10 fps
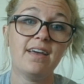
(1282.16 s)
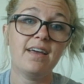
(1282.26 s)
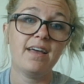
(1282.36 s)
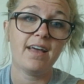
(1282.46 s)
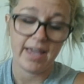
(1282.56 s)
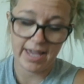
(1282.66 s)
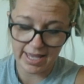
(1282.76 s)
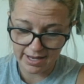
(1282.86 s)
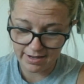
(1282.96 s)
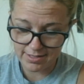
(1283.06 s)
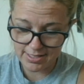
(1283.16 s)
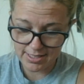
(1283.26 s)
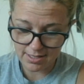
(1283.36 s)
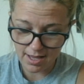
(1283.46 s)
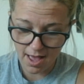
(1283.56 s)
And
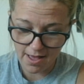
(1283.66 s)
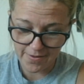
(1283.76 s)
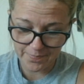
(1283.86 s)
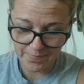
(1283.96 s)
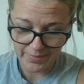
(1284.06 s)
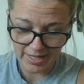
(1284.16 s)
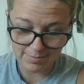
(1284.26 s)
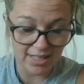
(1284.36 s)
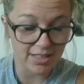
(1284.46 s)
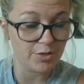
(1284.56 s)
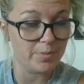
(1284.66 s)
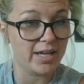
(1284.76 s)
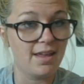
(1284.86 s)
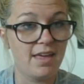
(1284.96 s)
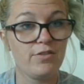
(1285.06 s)
I'm telling you, man,
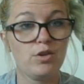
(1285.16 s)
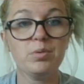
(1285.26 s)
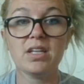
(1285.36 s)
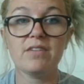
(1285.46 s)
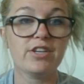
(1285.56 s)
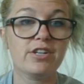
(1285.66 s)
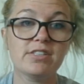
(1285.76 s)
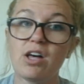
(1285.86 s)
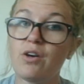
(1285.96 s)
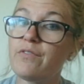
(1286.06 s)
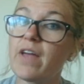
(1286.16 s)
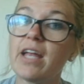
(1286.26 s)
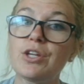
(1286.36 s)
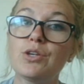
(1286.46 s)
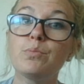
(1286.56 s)
if you believe in yourself and
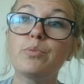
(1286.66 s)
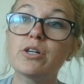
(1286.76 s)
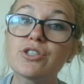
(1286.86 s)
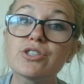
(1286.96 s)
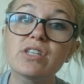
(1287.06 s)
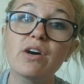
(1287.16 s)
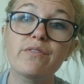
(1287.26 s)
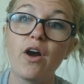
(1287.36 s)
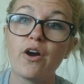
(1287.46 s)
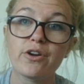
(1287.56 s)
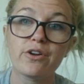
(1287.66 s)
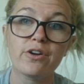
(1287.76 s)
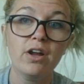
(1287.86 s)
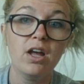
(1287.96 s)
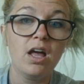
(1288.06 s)
you push yourself harder
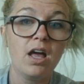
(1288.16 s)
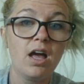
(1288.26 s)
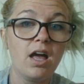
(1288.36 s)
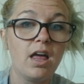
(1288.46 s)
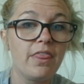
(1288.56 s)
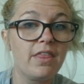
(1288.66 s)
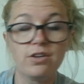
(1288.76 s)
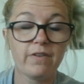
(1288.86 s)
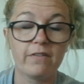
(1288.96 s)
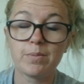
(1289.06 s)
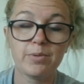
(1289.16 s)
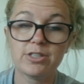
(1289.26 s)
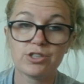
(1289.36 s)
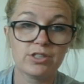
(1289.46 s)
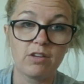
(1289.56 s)
than you've ever pushed
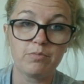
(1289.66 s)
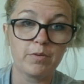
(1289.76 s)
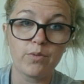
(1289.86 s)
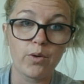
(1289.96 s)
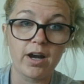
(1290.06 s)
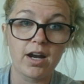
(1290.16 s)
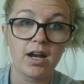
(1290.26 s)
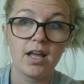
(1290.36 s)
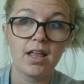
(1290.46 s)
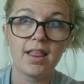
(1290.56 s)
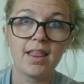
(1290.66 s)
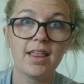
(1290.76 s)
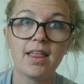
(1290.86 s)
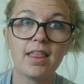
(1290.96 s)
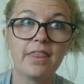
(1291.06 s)
yourself before,
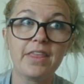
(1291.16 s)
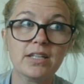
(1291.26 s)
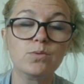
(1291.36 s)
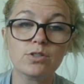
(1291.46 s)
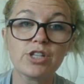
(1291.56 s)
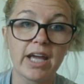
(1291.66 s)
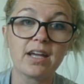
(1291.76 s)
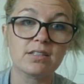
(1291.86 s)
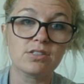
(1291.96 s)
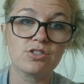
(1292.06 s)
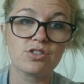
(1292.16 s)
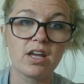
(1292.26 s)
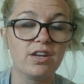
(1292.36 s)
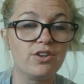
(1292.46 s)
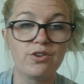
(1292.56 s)
things will change, and
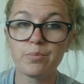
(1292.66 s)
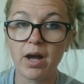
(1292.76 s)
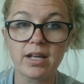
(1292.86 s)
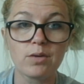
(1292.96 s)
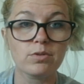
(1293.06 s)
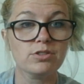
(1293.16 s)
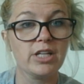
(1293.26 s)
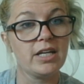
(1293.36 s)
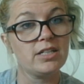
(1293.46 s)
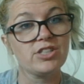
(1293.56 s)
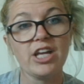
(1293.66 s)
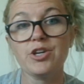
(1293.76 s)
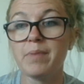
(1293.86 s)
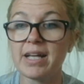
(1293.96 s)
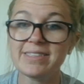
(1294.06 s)
your body will change, and your
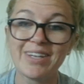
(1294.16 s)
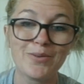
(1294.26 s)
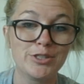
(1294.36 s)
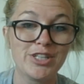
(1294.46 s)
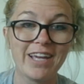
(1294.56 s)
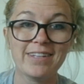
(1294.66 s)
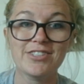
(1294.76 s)
mindset will change.